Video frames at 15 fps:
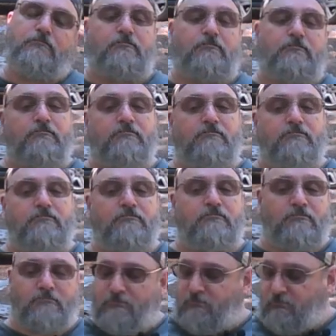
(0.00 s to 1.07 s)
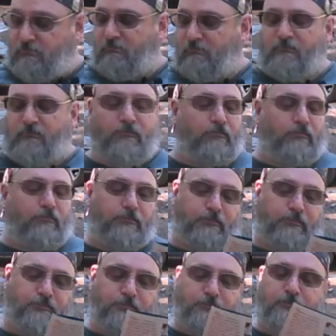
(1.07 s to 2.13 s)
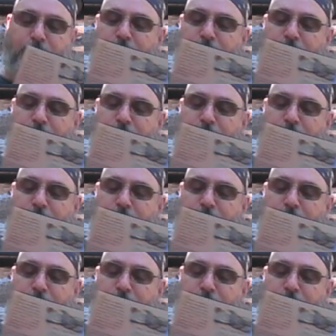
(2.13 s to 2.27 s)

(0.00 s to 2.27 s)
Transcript: Nothing is said.